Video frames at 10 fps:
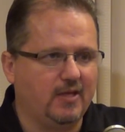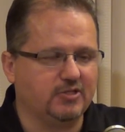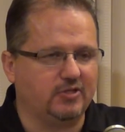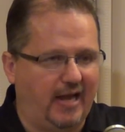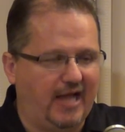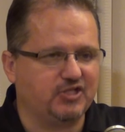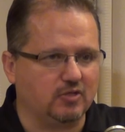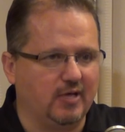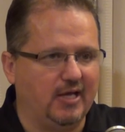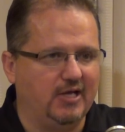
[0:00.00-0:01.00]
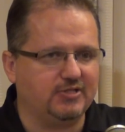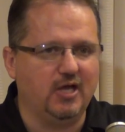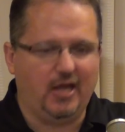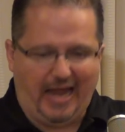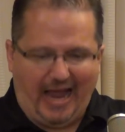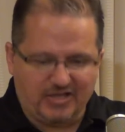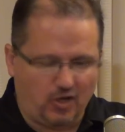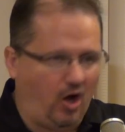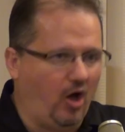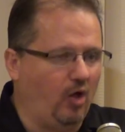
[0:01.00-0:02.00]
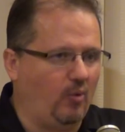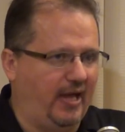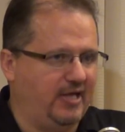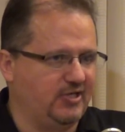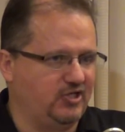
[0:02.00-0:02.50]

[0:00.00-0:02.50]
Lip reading: So the answer is, as always,